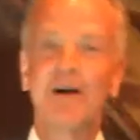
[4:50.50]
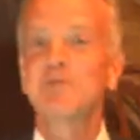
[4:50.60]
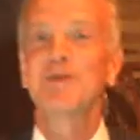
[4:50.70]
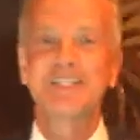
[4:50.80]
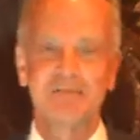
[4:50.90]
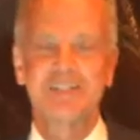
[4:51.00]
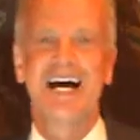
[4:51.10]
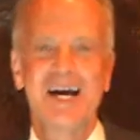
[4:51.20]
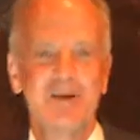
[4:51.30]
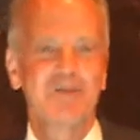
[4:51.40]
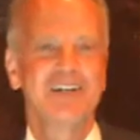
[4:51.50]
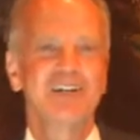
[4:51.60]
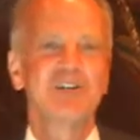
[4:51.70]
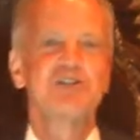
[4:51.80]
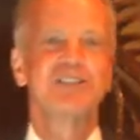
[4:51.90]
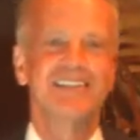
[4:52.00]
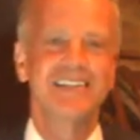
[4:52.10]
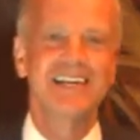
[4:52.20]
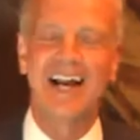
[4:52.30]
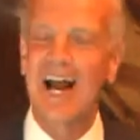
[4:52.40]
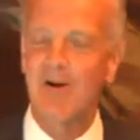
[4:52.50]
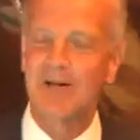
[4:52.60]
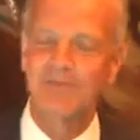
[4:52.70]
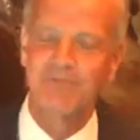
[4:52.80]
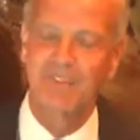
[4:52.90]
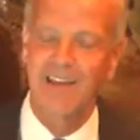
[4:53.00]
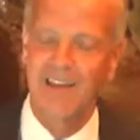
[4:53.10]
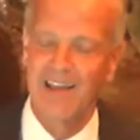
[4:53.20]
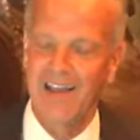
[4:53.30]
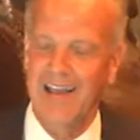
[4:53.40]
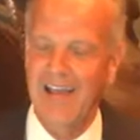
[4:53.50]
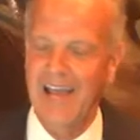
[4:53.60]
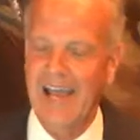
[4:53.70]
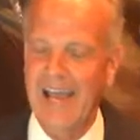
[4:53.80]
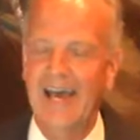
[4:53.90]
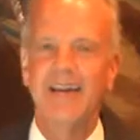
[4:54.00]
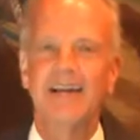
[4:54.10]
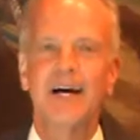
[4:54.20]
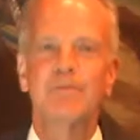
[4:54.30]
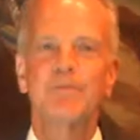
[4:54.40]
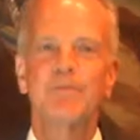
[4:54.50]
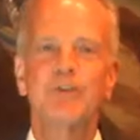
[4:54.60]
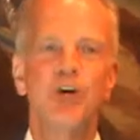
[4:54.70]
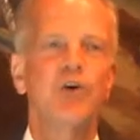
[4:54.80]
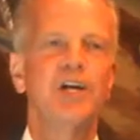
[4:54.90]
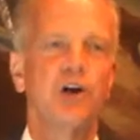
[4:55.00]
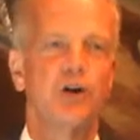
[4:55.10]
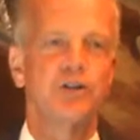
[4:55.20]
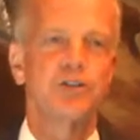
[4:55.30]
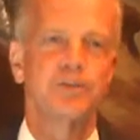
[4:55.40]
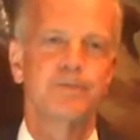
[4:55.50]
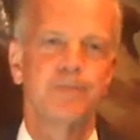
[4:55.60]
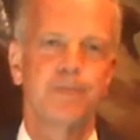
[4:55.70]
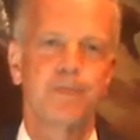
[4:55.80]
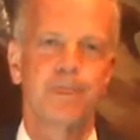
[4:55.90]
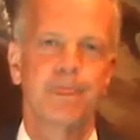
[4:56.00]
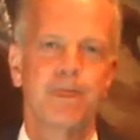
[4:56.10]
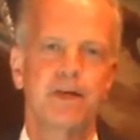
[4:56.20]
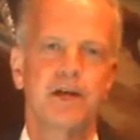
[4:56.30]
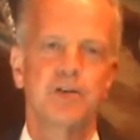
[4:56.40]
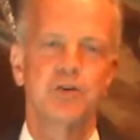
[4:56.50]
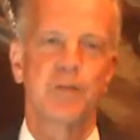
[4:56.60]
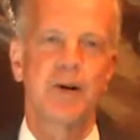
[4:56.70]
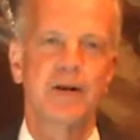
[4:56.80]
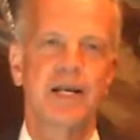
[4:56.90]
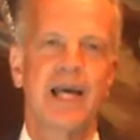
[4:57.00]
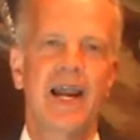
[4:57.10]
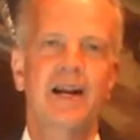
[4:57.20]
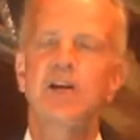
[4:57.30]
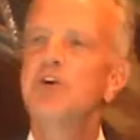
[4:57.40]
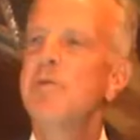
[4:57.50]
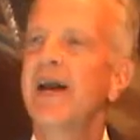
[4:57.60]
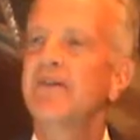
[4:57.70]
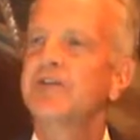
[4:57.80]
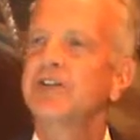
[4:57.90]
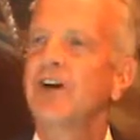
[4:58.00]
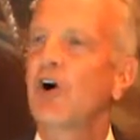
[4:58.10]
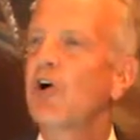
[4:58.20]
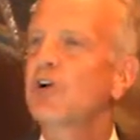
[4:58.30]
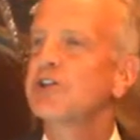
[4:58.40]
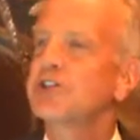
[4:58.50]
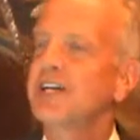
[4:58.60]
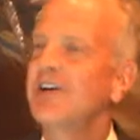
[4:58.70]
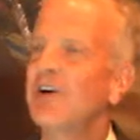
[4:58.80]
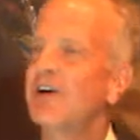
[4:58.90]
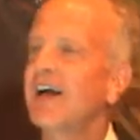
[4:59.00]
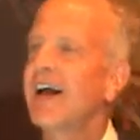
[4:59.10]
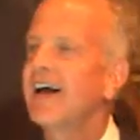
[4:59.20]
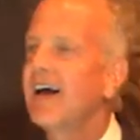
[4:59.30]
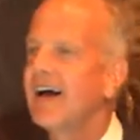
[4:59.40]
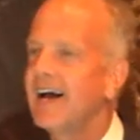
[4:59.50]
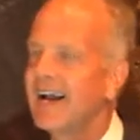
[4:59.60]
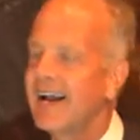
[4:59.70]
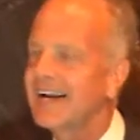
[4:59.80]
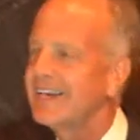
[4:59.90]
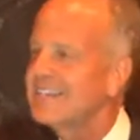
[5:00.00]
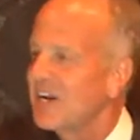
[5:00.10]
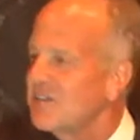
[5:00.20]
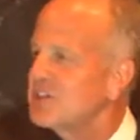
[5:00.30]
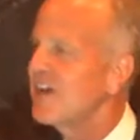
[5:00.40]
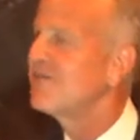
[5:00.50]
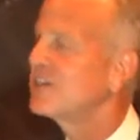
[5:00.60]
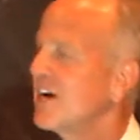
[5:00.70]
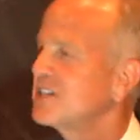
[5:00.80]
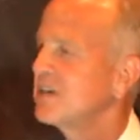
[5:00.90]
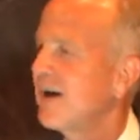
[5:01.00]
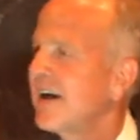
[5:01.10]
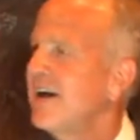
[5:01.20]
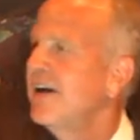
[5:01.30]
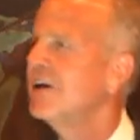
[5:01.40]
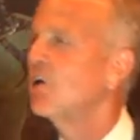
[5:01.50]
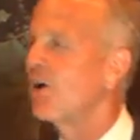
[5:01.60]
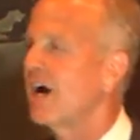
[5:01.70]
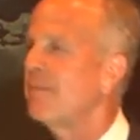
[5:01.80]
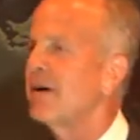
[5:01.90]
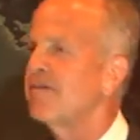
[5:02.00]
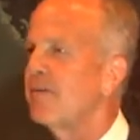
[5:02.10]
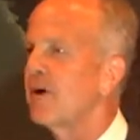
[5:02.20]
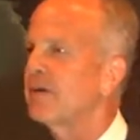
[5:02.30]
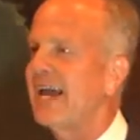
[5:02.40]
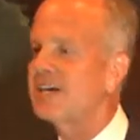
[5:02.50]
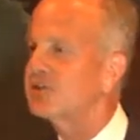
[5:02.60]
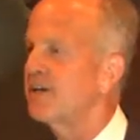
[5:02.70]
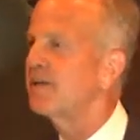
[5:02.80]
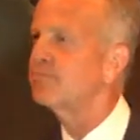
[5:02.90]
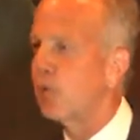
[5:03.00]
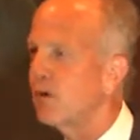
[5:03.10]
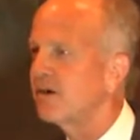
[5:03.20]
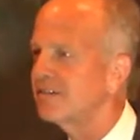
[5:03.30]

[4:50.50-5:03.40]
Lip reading: I've spent some time over the years in Iowa. And Joni Ernst is the Republican candidate. You may have heard or seen her television advertising about growing up on a farm castrating pork,